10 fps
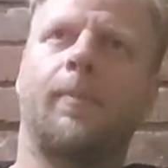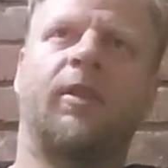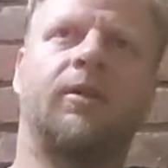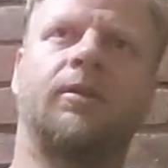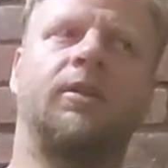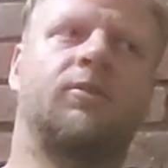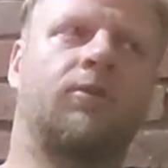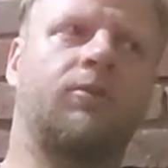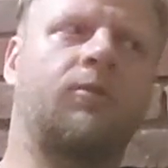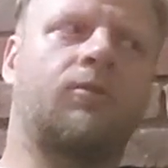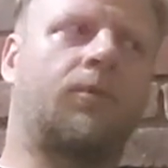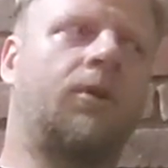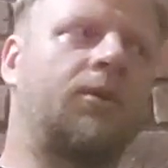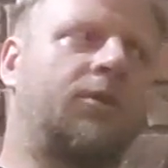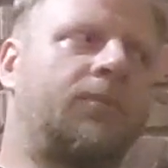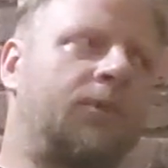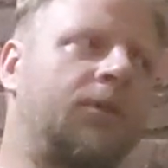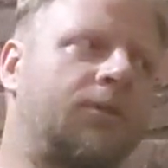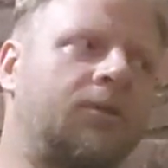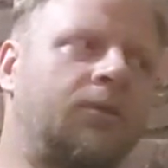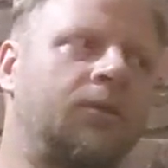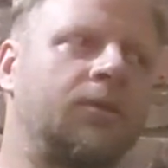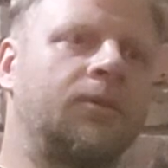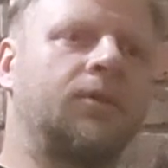then it's also wrong to murder